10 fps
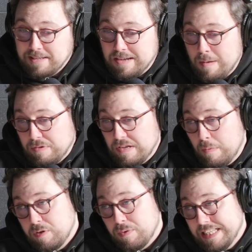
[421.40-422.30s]
think time will tell
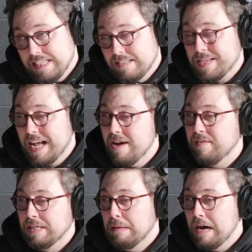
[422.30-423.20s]
which one it is. I mean,
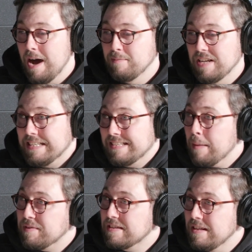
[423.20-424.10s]
I'm slightly
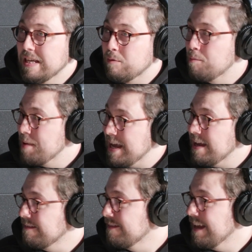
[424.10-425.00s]
skeptical. It
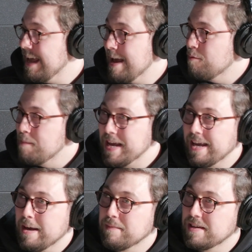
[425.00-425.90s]
will make
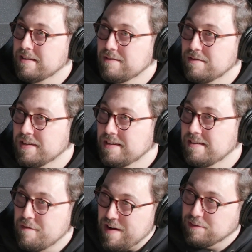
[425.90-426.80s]
him the sort of
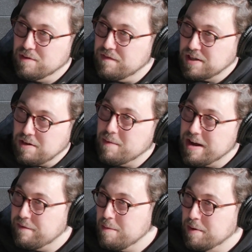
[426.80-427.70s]
the founder of a new
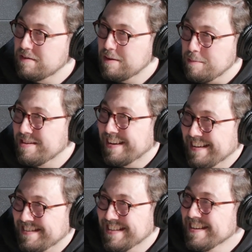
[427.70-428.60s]
way of humans
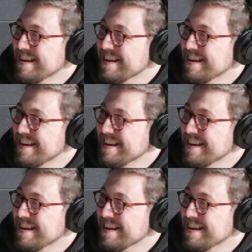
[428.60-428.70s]
communicating.